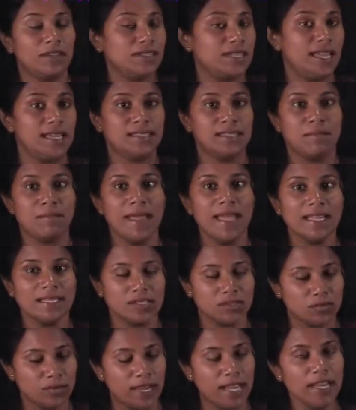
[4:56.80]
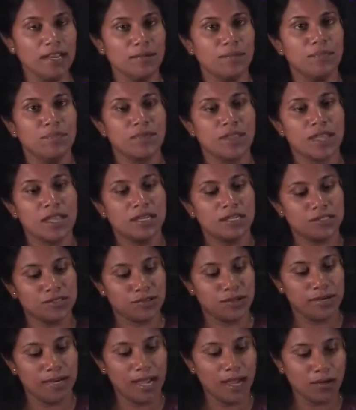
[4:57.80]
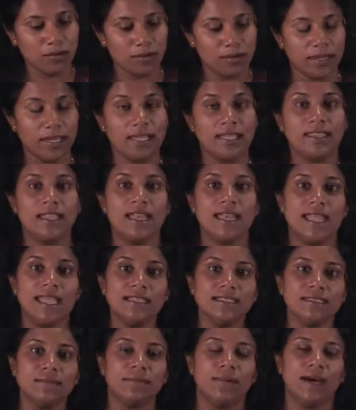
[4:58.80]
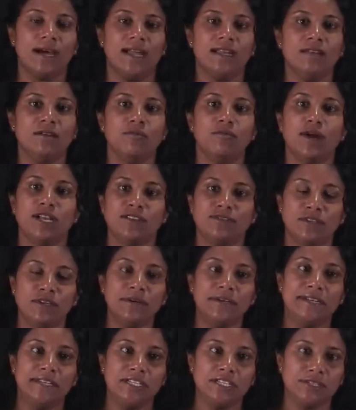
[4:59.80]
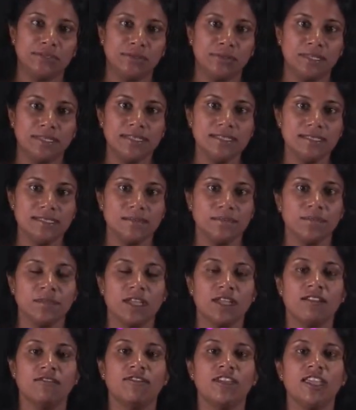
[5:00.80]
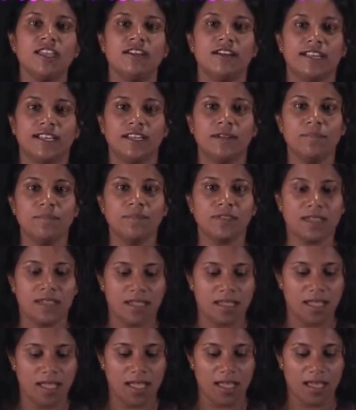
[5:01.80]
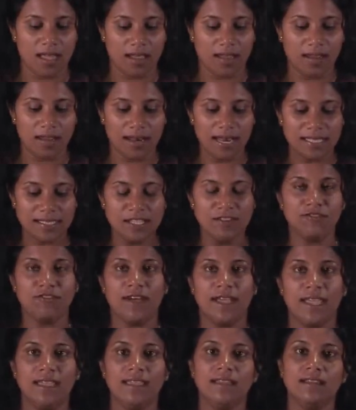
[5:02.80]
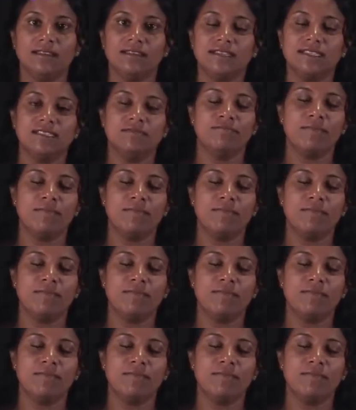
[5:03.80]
has a mass, right? So now in the next part, what we're gonna do is we're gonna classify this